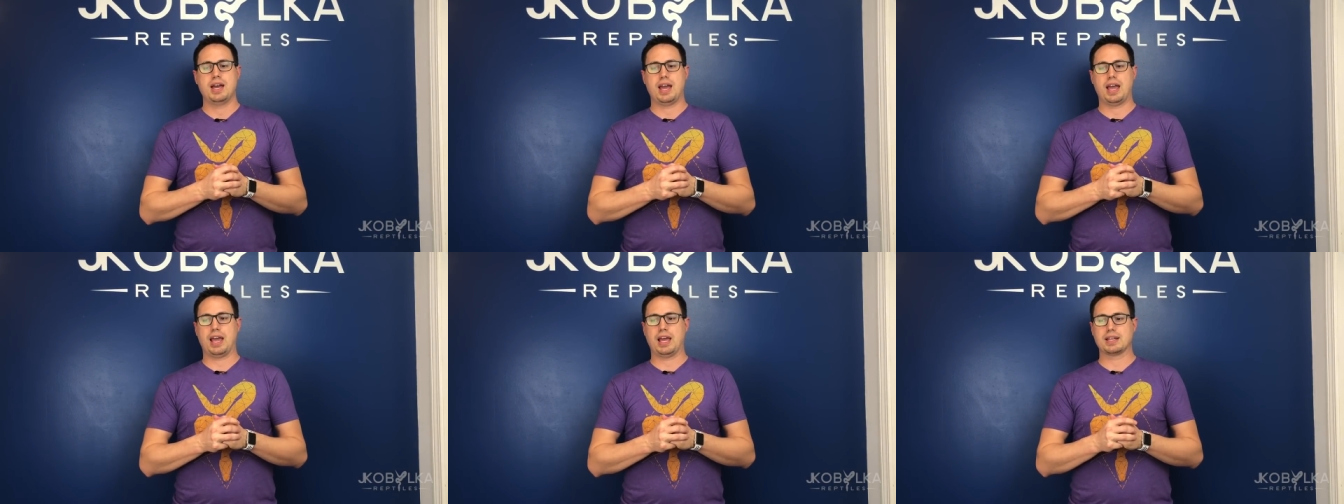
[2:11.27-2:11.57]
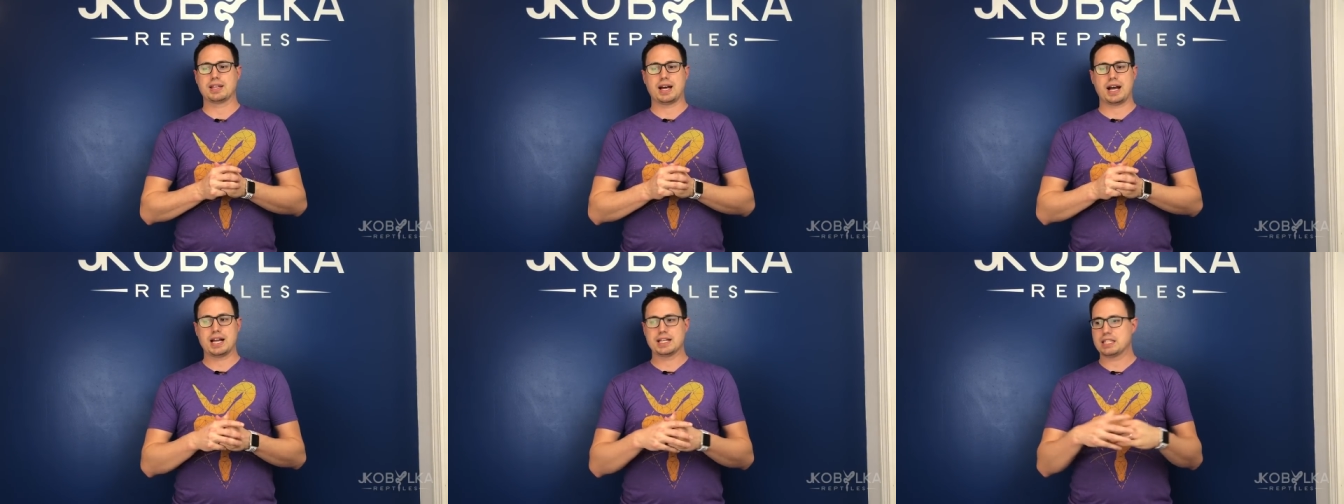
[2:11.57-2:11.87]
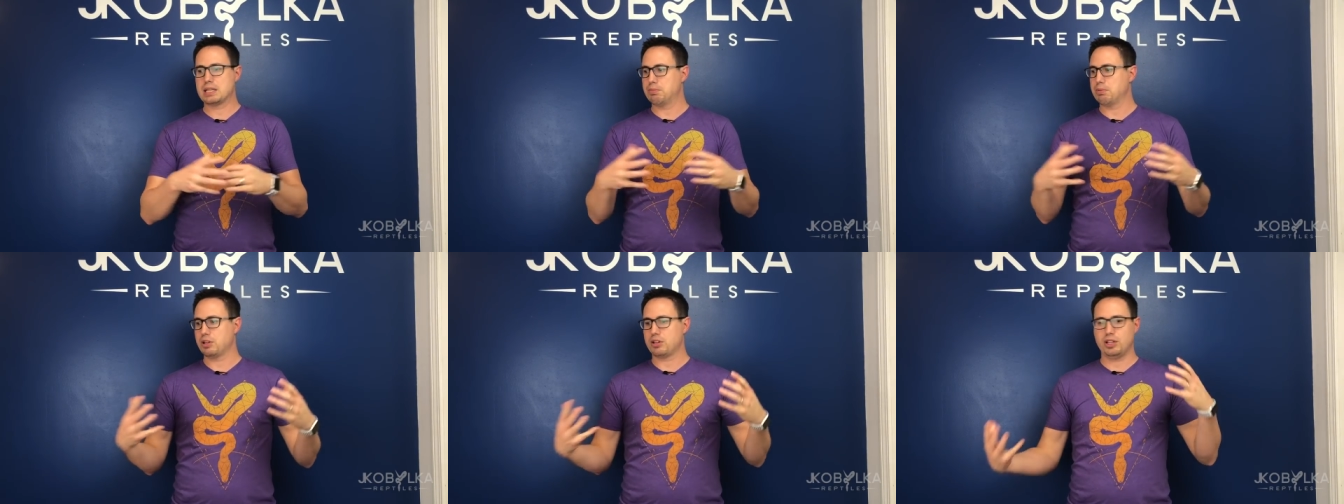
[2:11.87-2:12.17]
And I
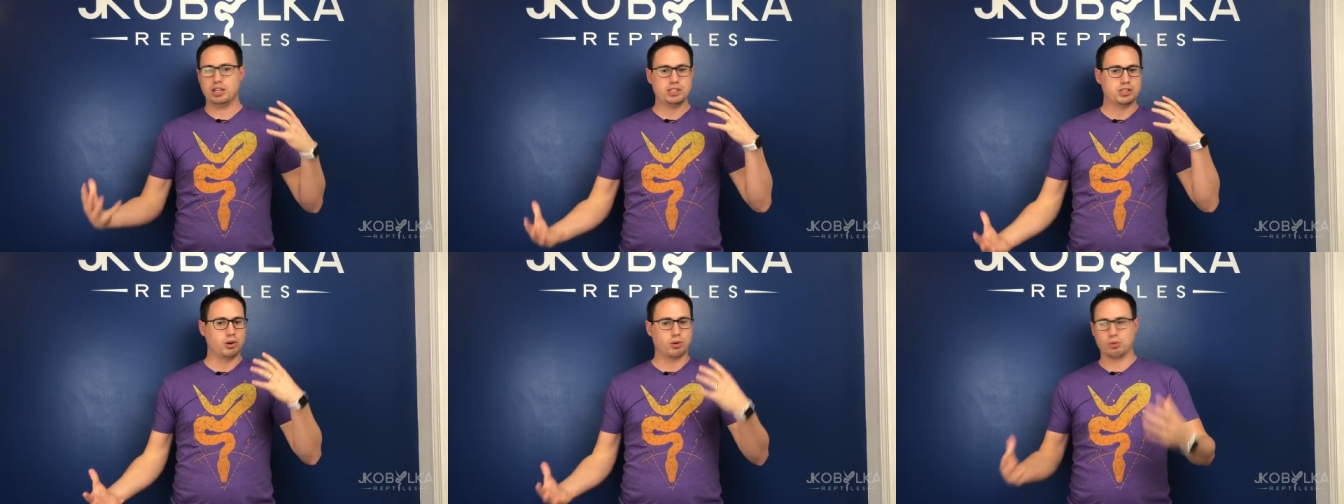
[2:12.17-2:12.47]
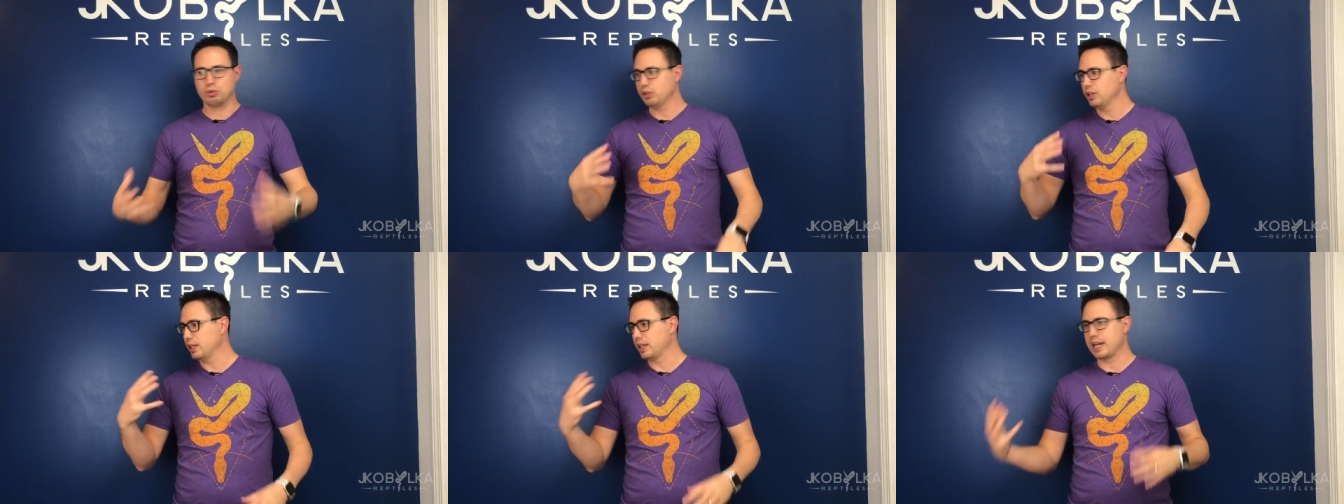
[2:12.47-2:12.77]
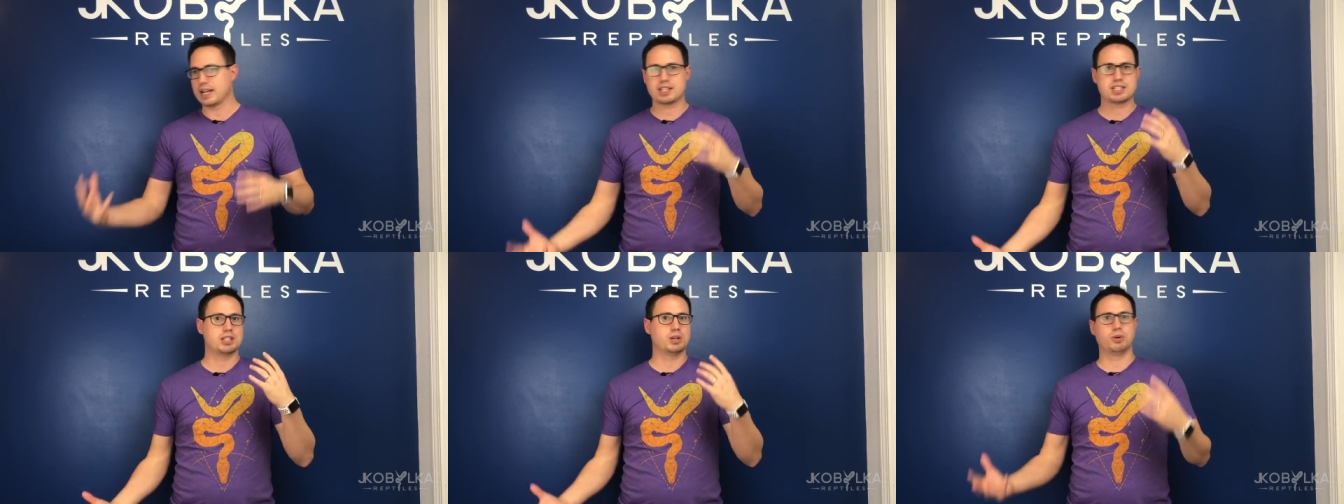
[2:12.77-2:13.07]
typically don't really
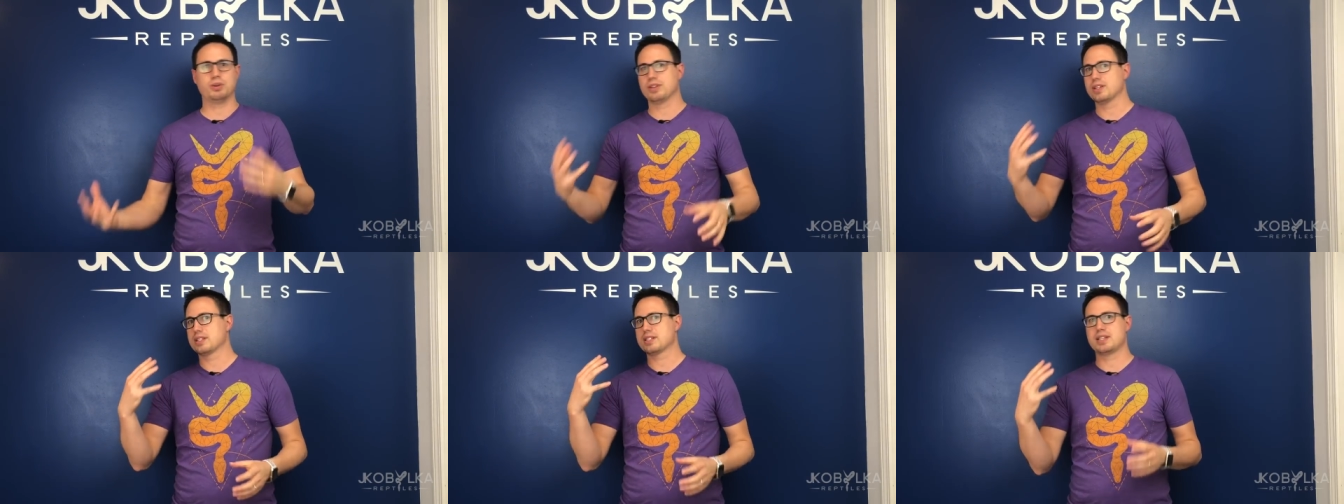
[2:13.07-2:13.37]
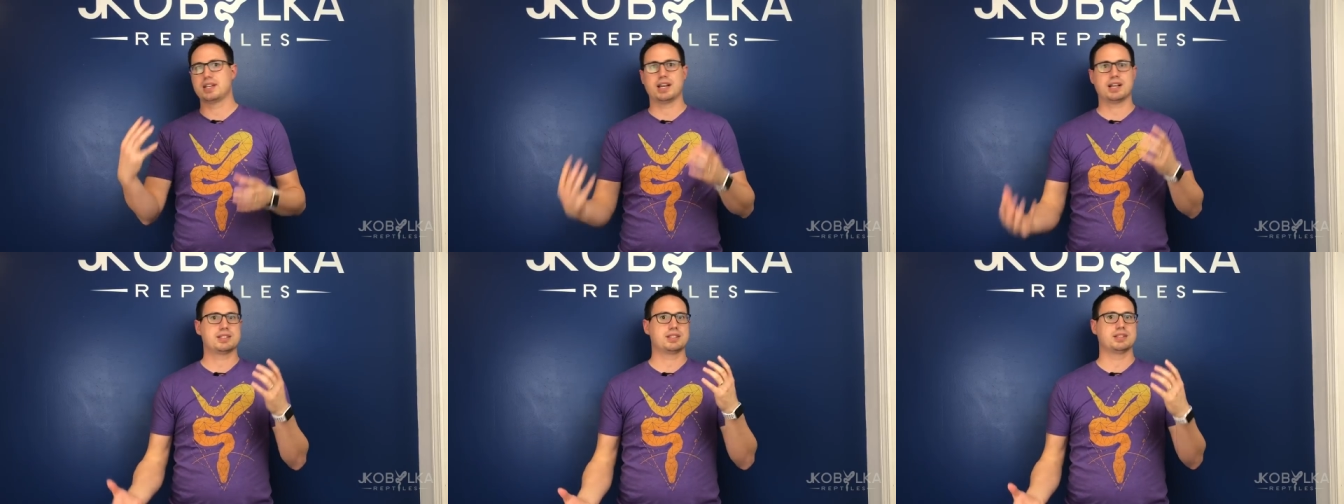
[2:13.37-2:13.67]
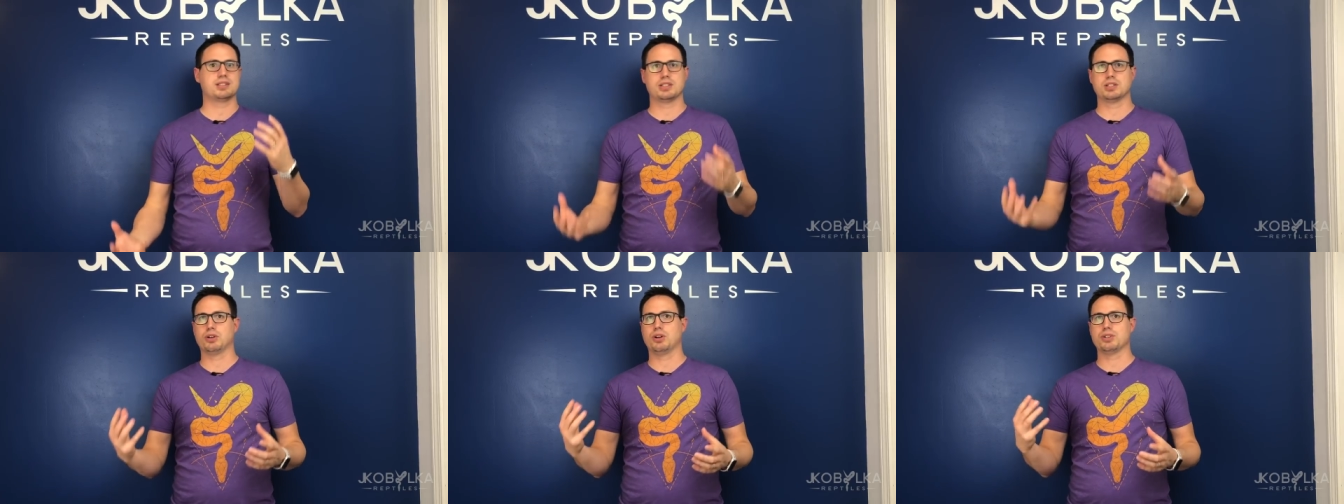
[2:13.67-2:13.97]
like showing the snakes
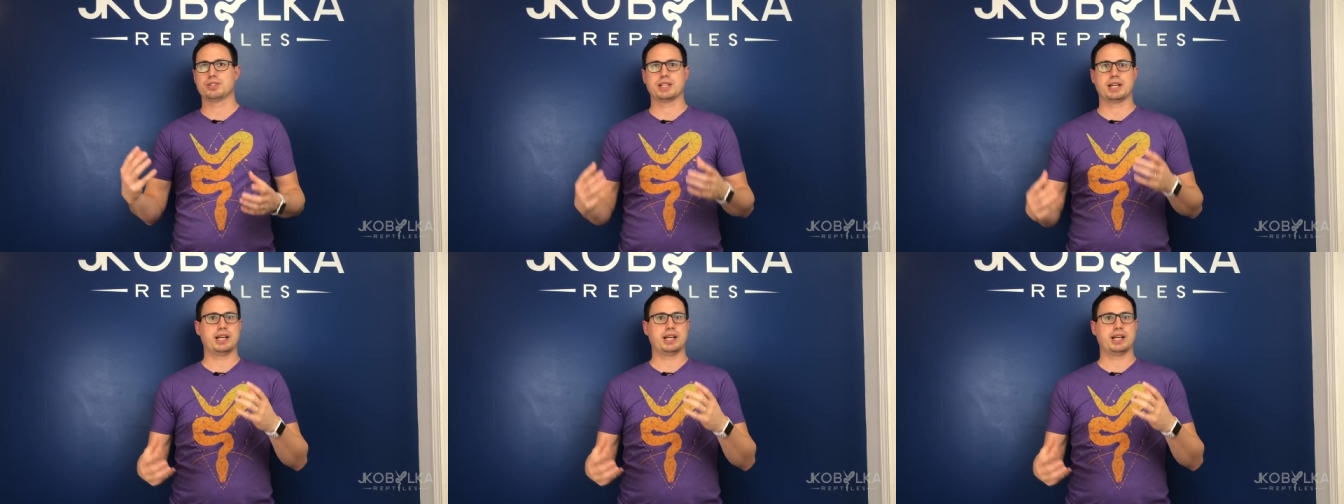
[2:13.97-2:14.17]
as adults.